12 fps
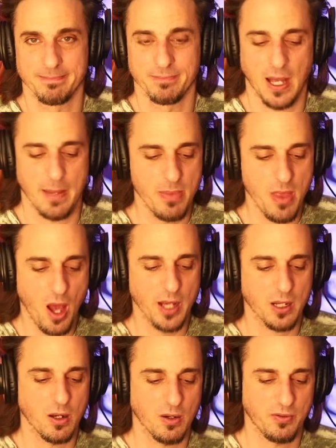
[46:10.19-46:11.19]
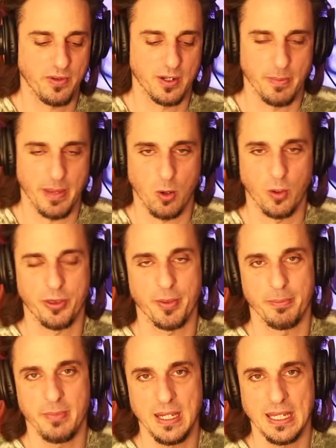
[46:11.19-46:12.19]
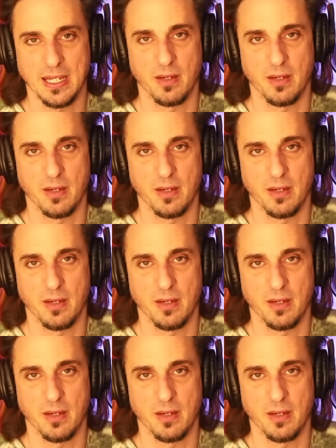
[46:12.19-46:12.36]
I'm not confident about what the meaning